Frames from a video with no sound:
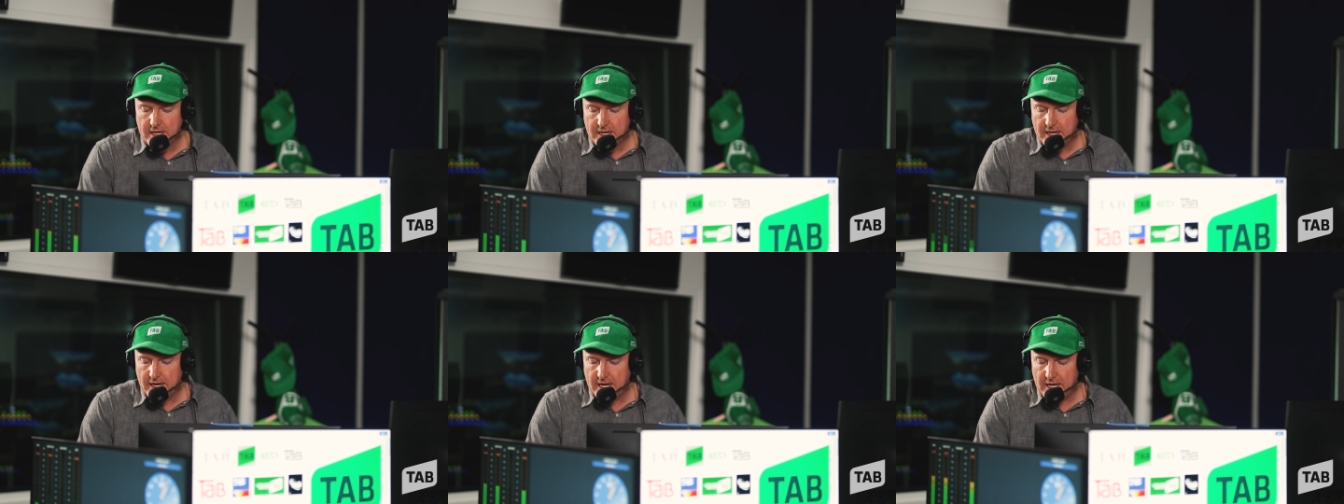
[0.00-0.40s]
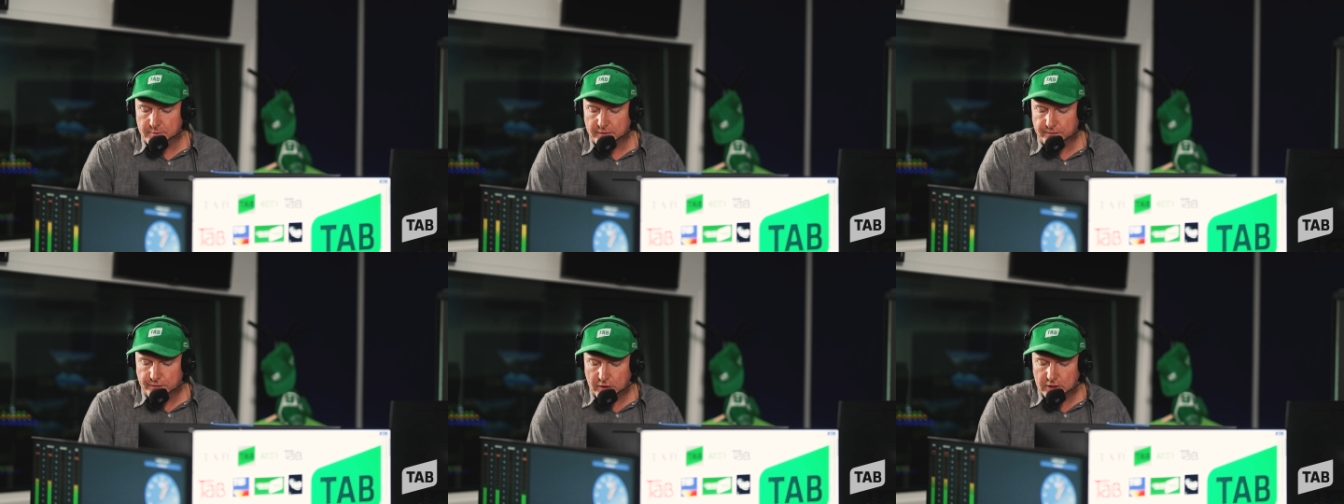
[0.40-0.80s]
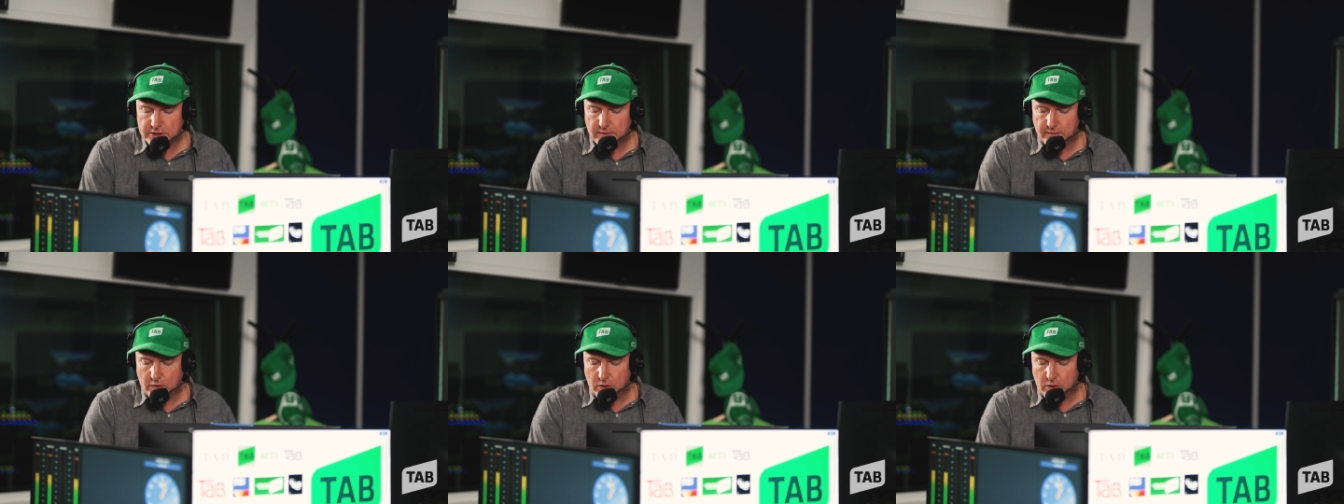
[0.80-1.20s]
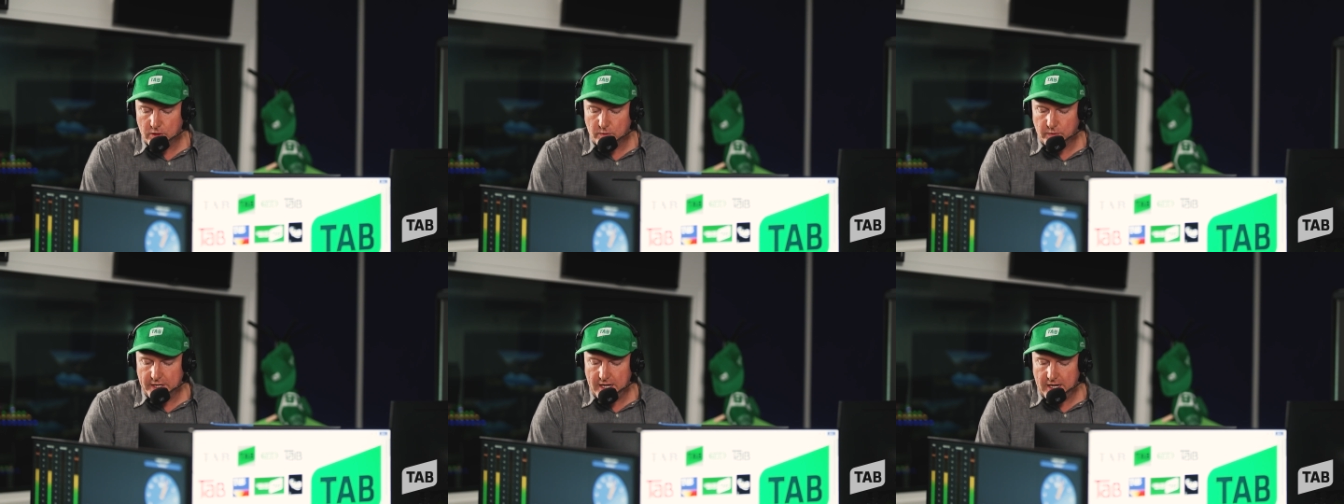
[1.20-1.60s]
But first of
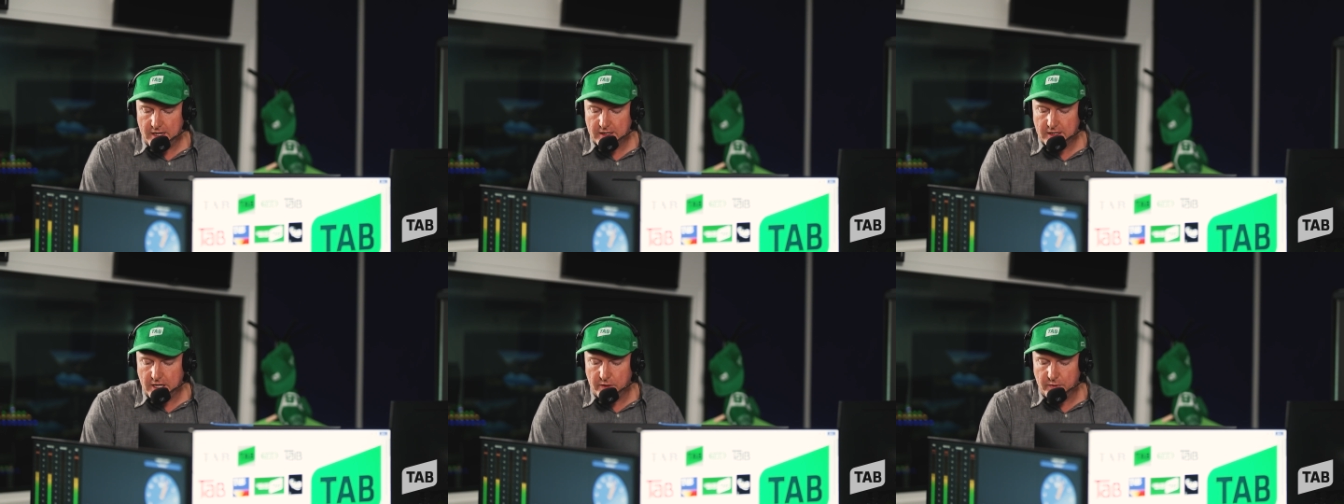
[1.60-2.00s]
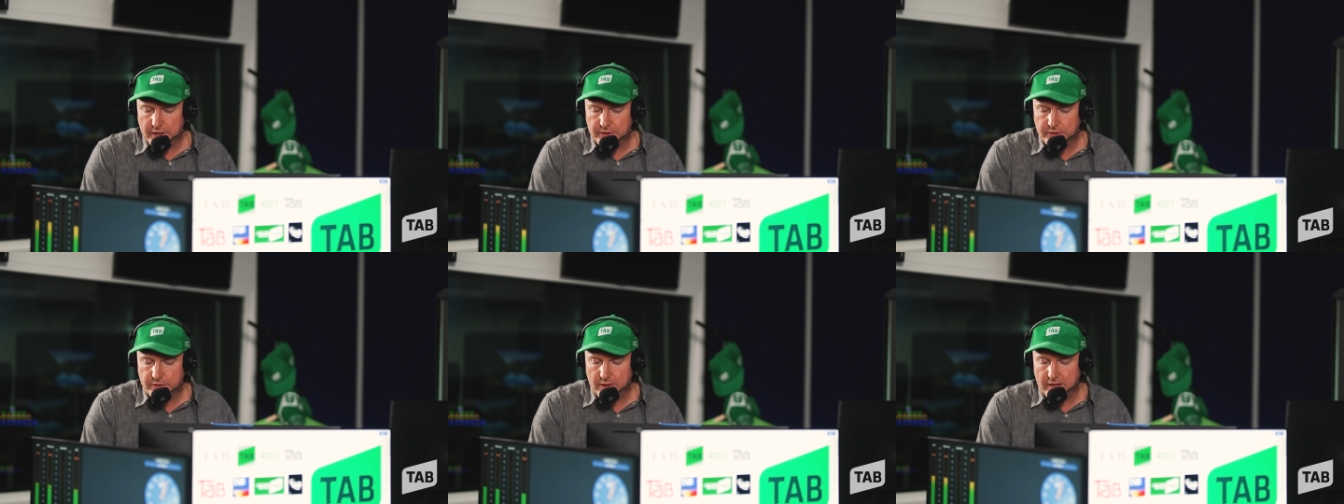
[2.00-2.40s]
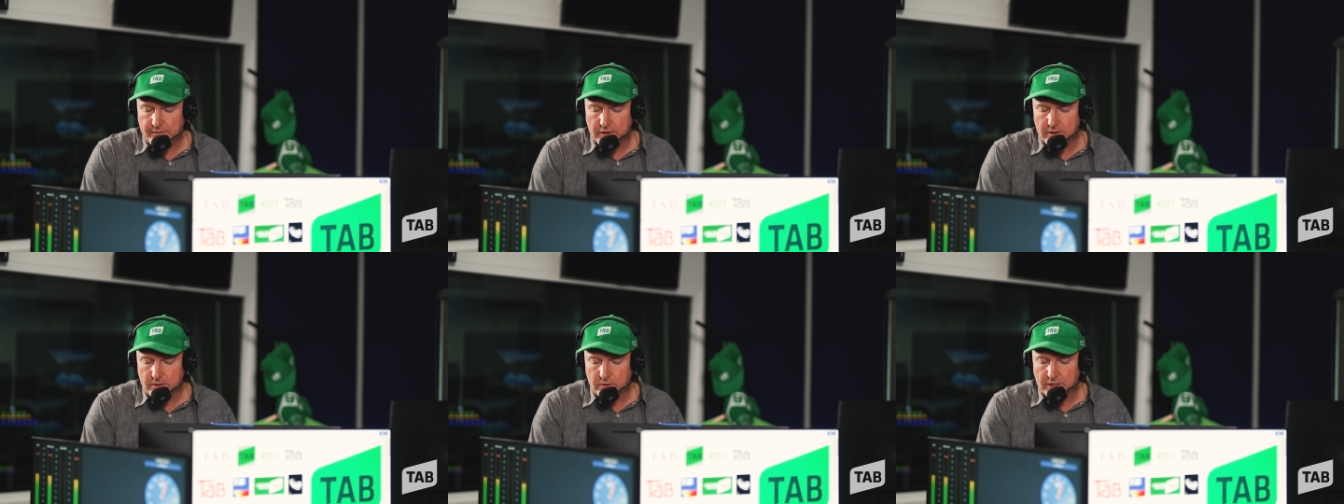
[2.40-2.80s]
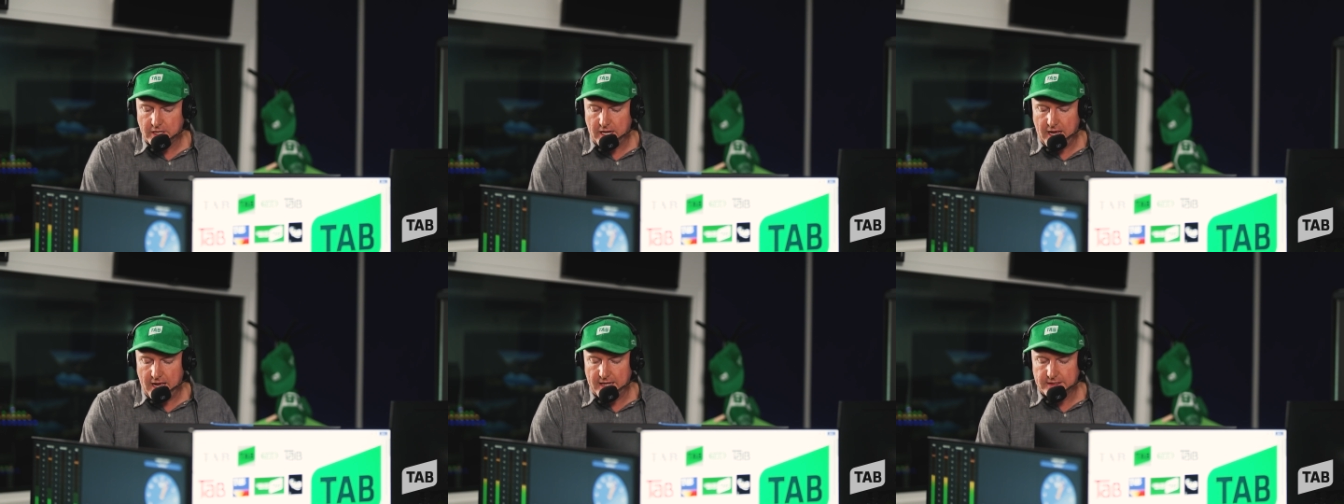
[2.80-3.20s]
all, we are going to have a look
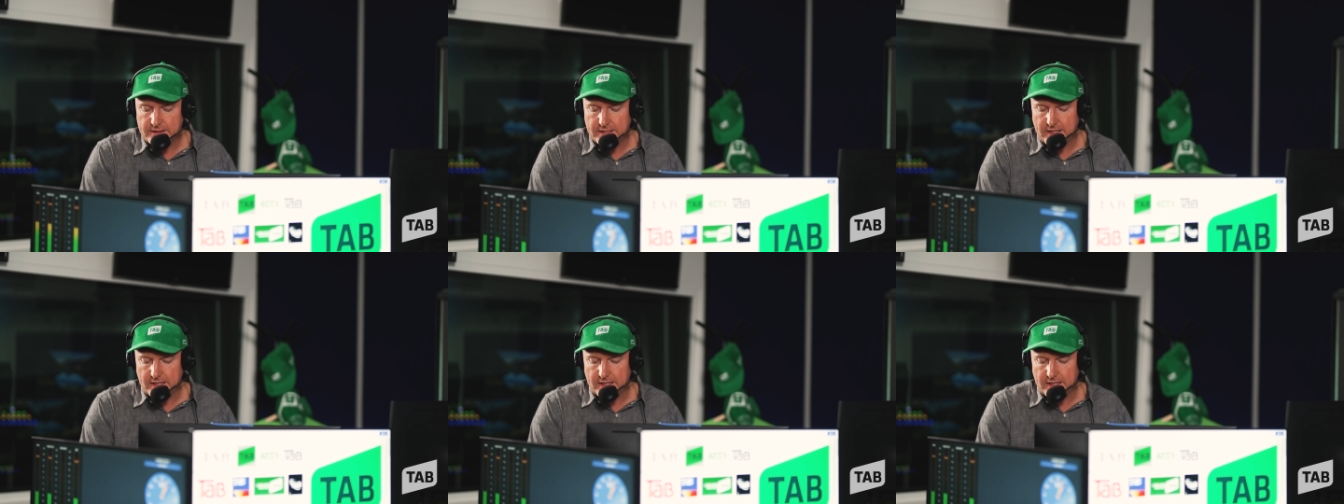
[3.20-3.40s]
at,